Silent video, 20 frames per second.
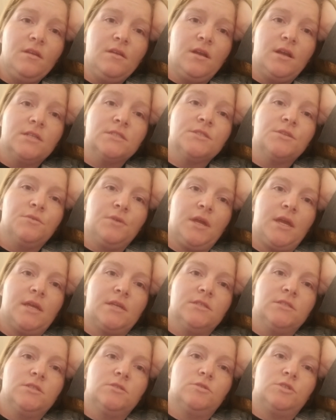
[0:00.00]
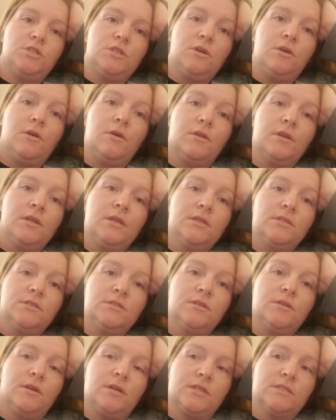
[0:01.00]
I said, okay. So she called it into
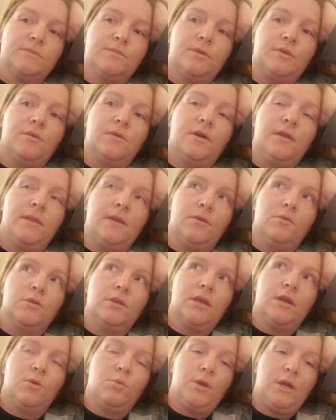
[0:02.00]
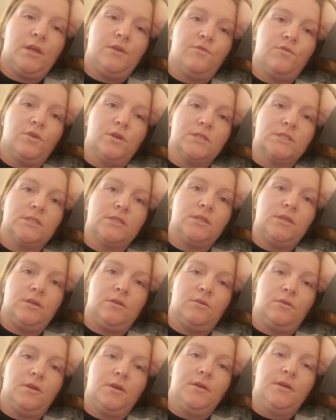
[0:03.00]
the hospital, and they were there waiting for us in the
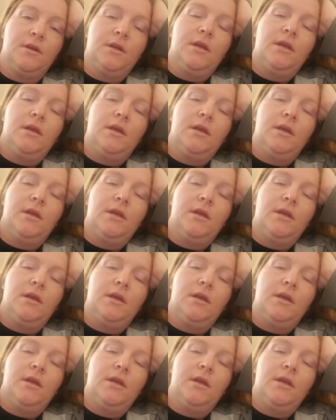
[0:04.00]
ER.